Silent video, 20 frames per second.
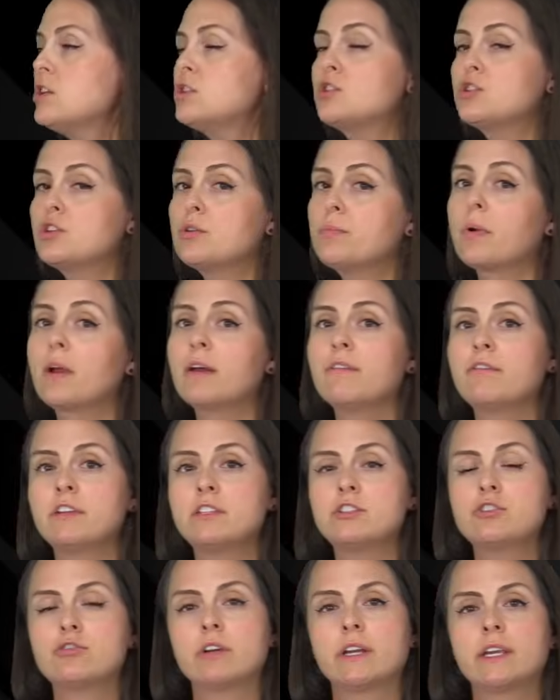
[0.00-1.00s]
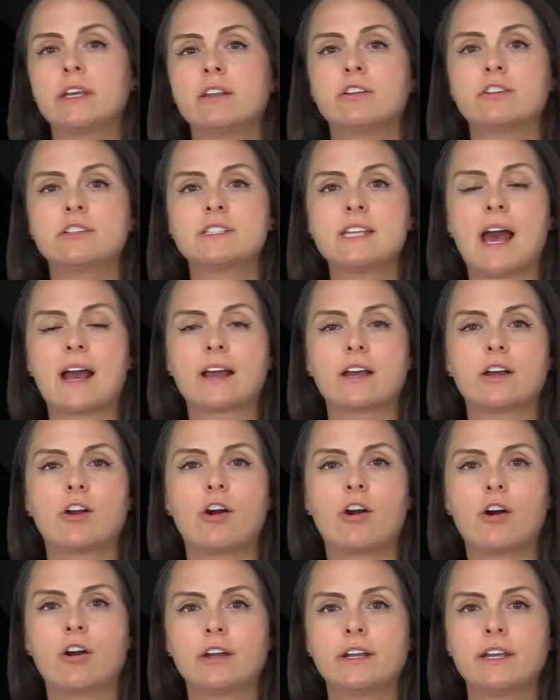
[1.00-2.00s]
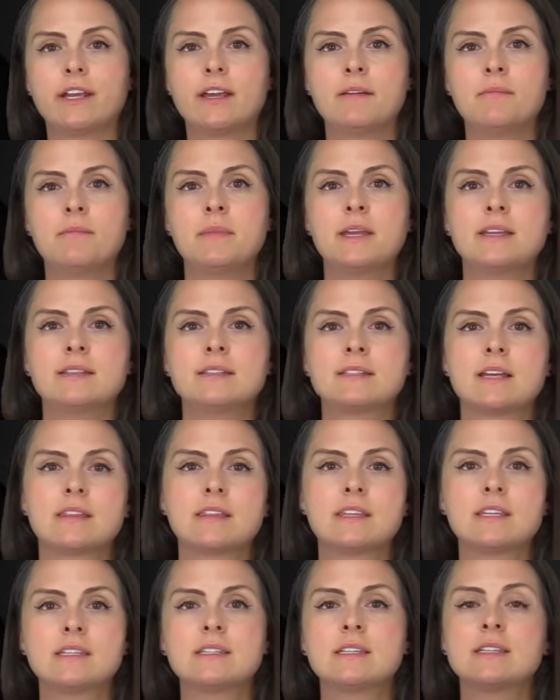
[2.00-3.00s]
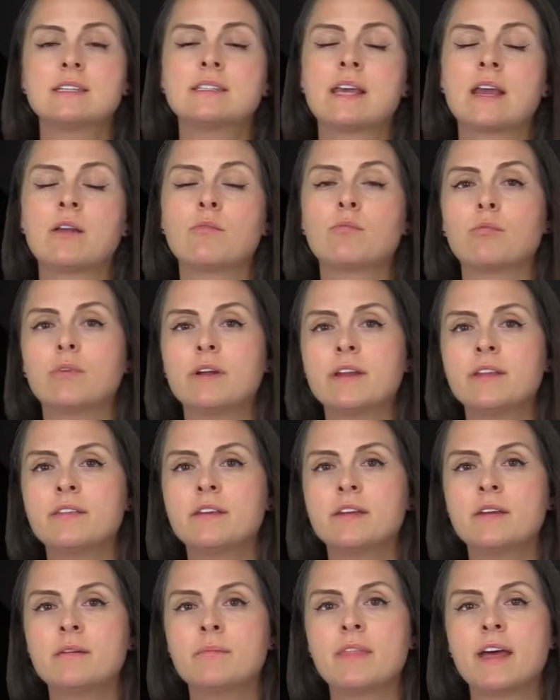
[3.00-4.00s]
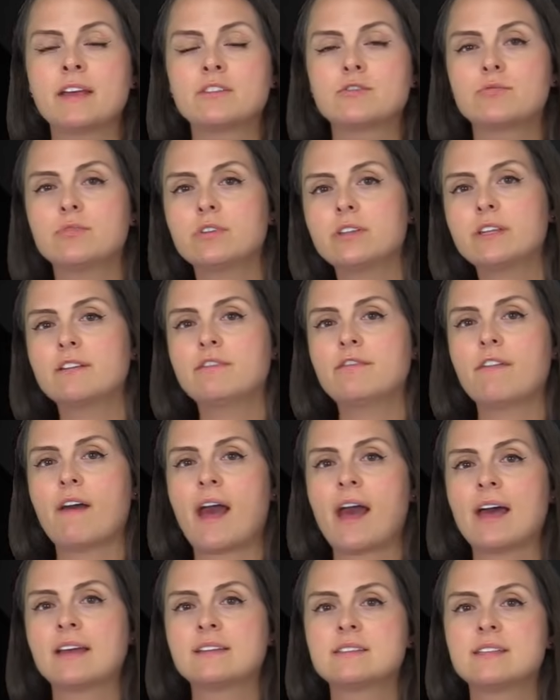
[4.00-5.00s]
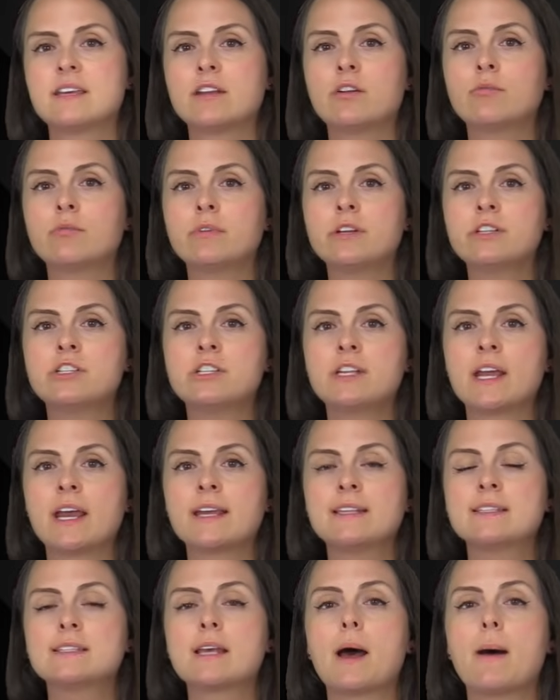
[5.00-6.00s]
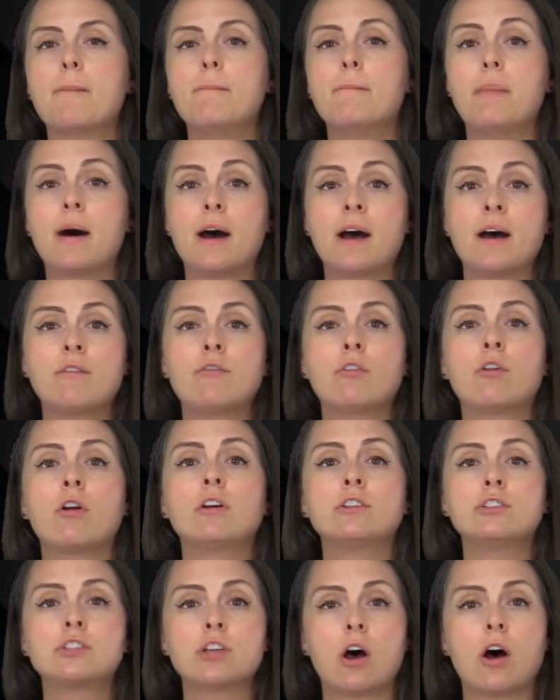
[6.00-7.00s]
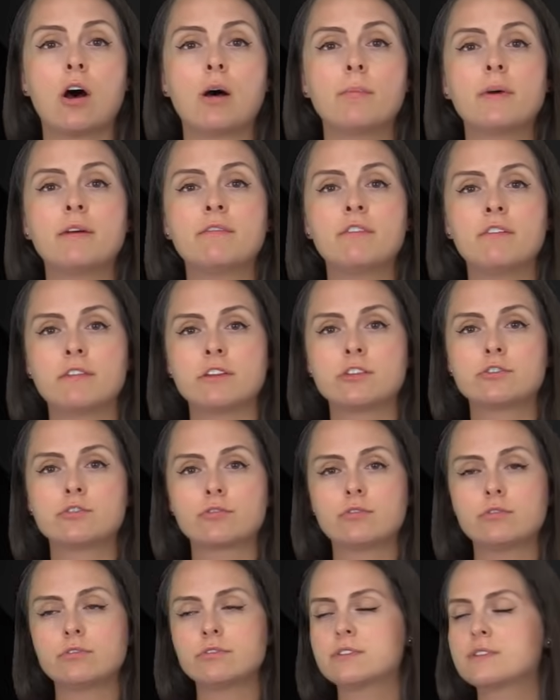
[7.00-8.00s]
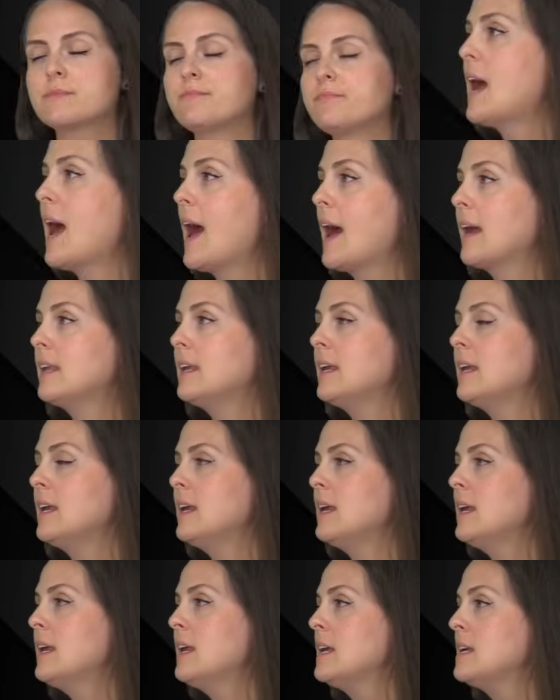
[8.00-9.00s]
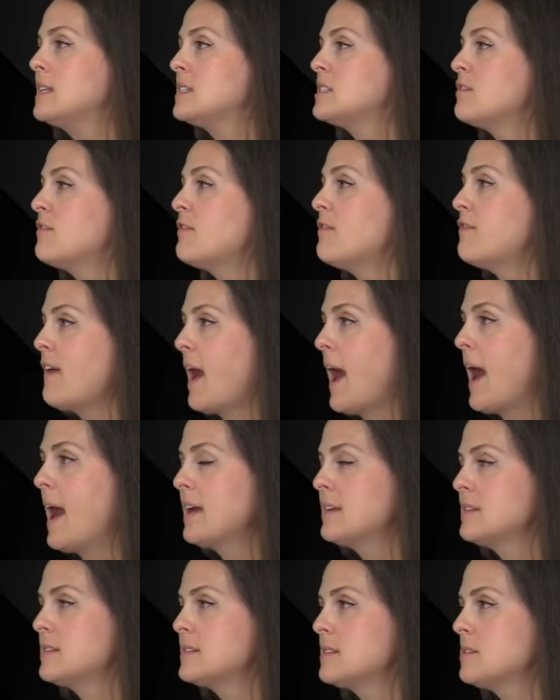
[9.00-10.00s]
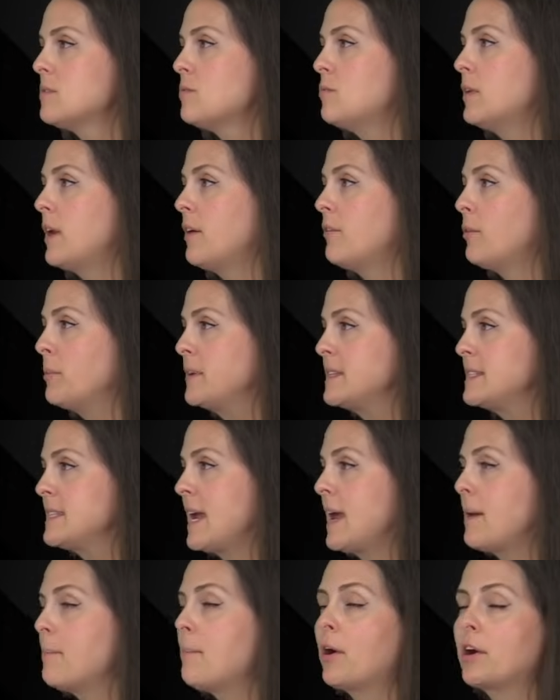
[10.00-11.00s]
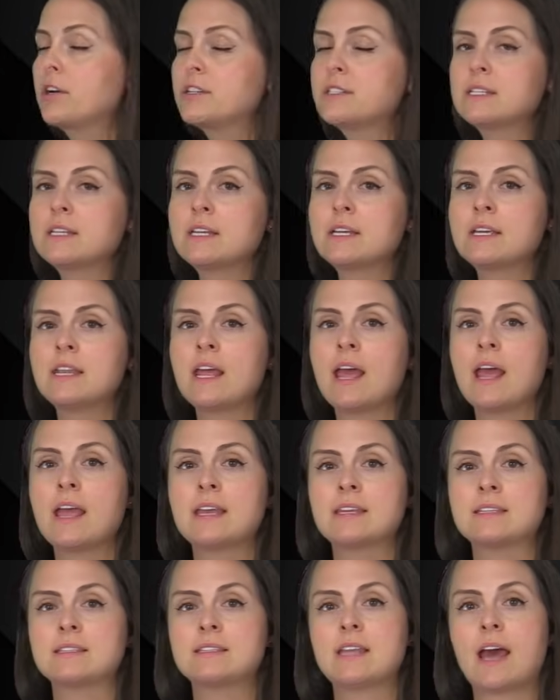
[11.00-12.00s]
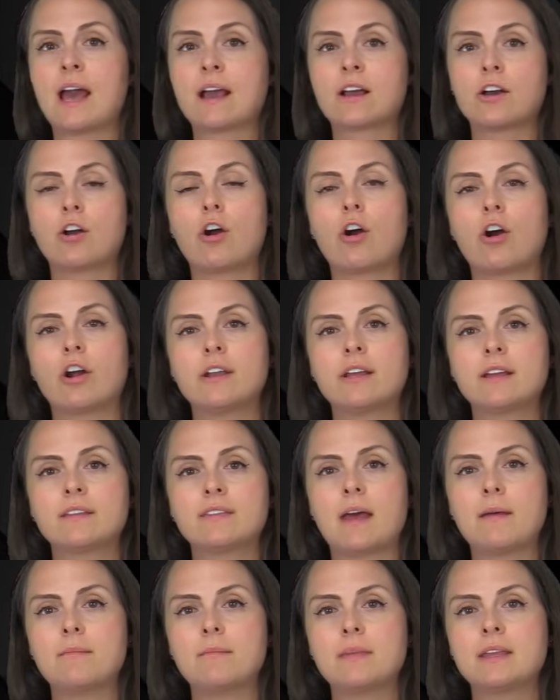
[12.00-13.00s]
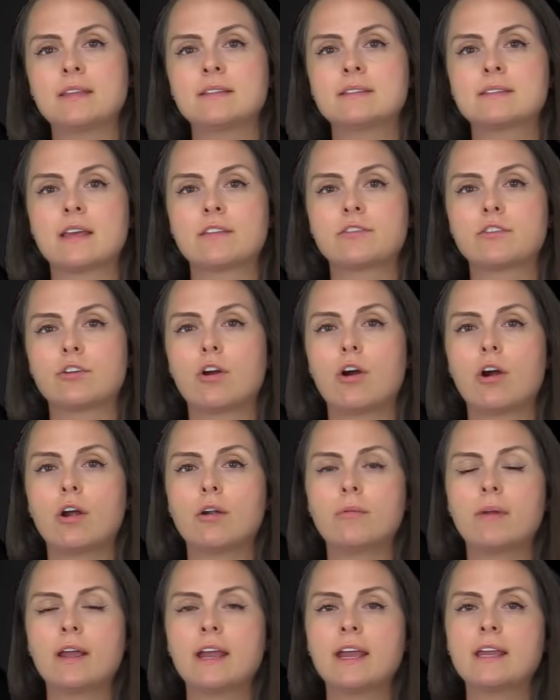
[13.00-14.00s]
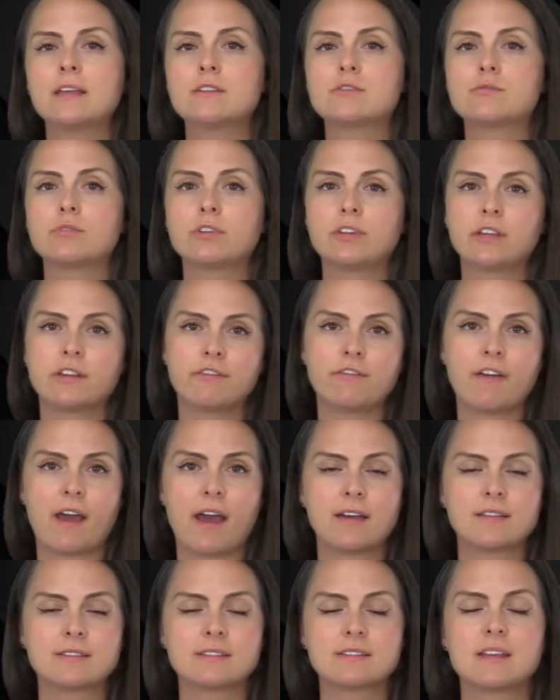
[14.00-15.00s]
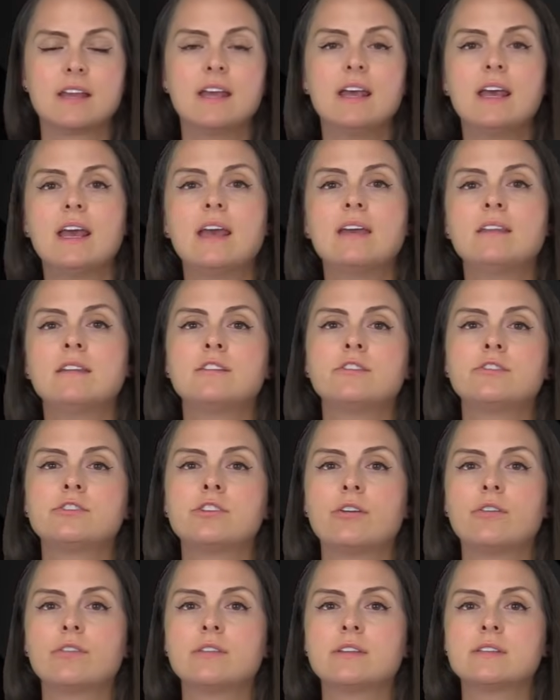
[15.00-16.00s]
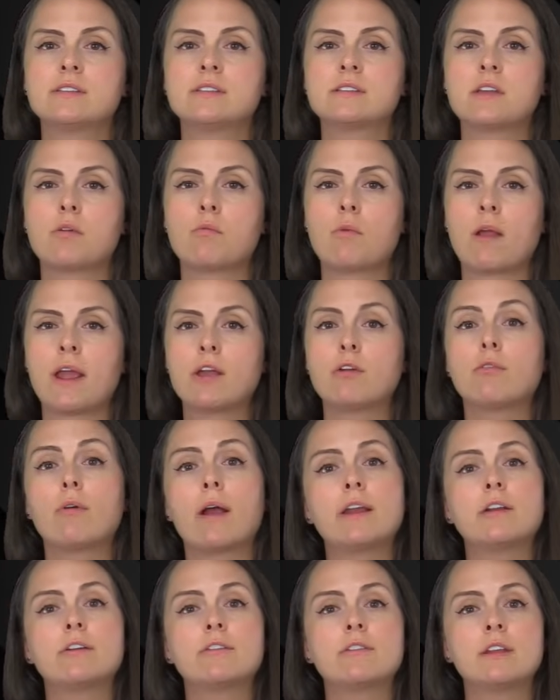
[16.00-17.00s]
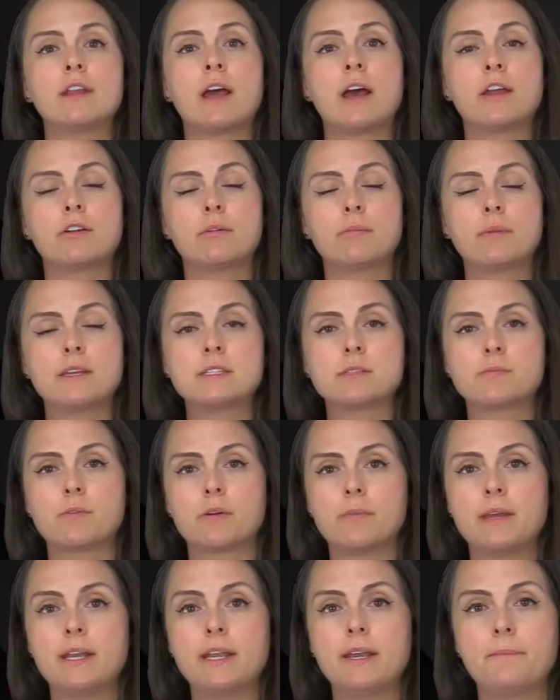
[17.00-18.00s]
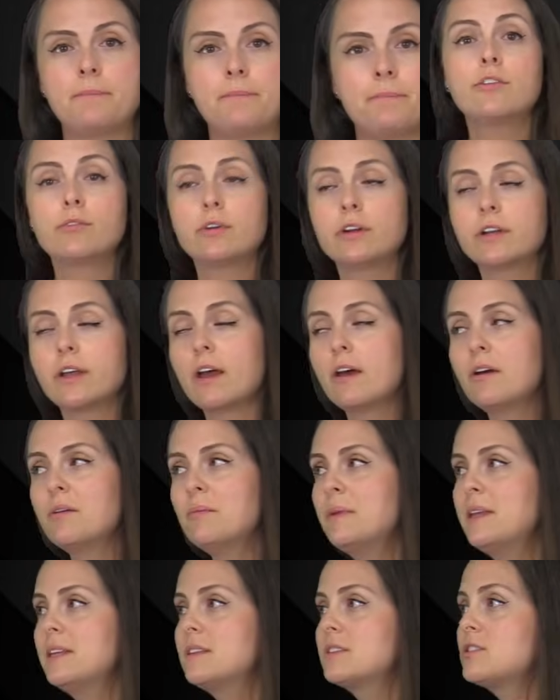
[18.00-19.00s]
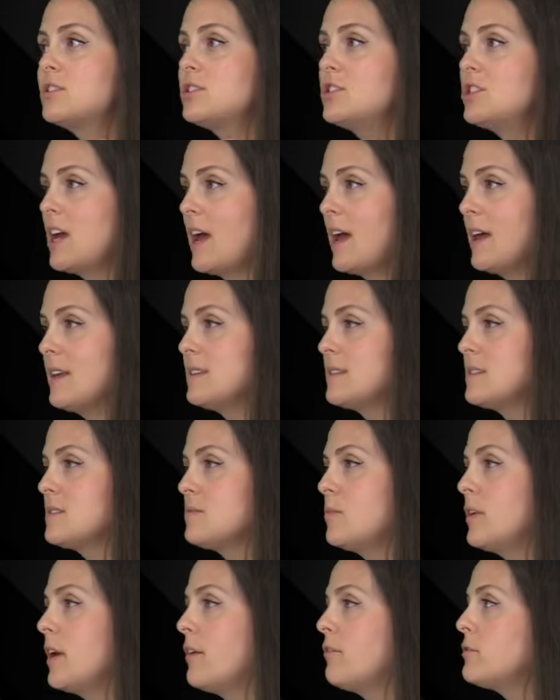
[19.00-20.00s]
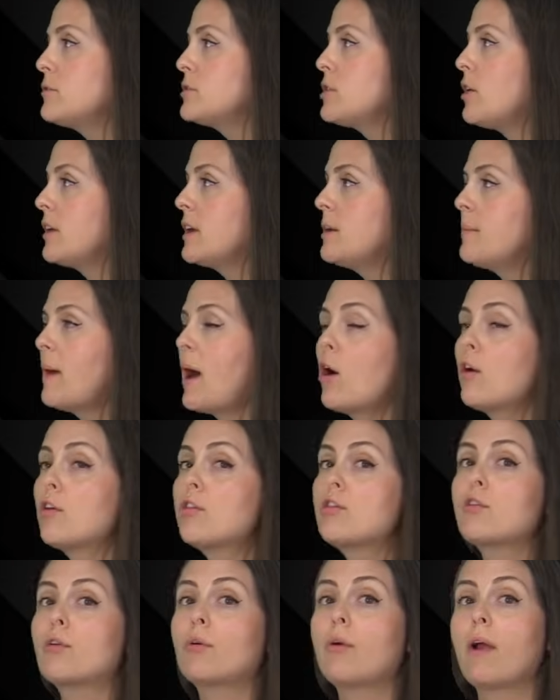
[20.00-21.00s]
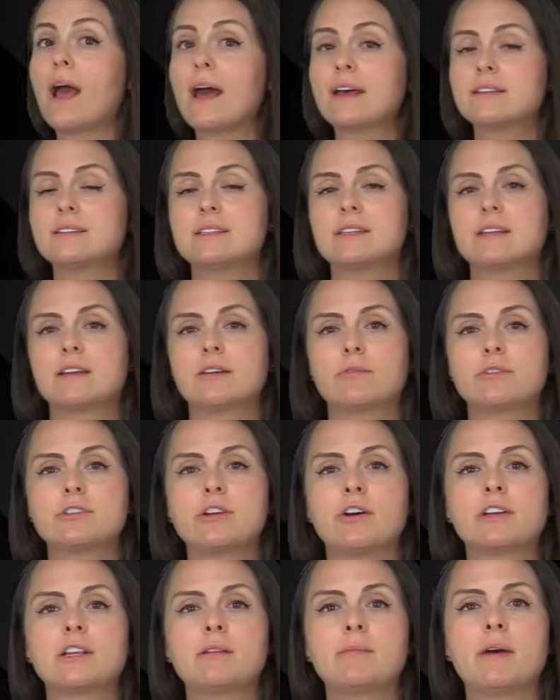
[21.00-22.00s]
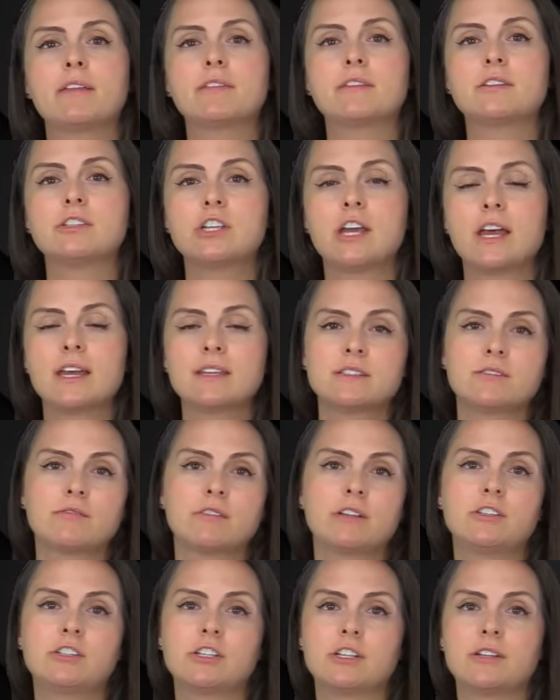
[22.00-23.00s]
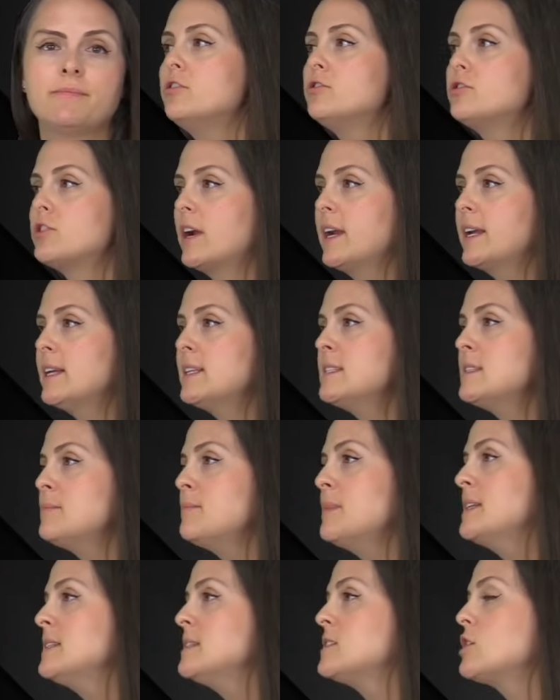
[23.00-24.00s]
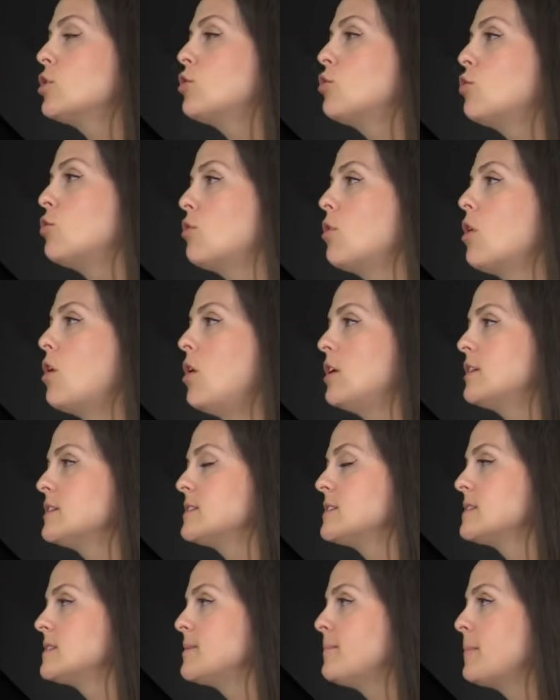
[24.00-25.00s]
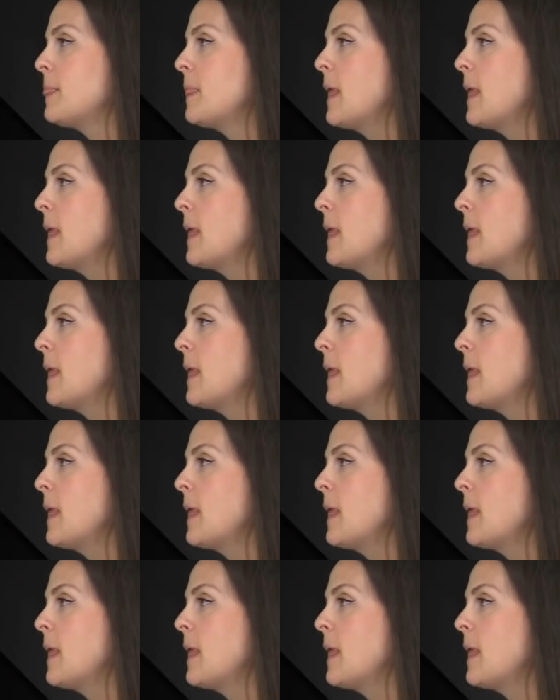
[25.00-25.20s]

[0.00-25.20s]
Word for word: Supraventricular tachycardia means that this is a rhythm that's really fast that originates above or on top of the ventricles. Tachy is fast. Whenever we say a person is tachycardic, that means that their heart rate is really fast. In an adult, this is a rate greater than 100 beats per minute. Thoraco means chest. Whenever we're talking about thoracic, we're talking about the chest region. Trans means across.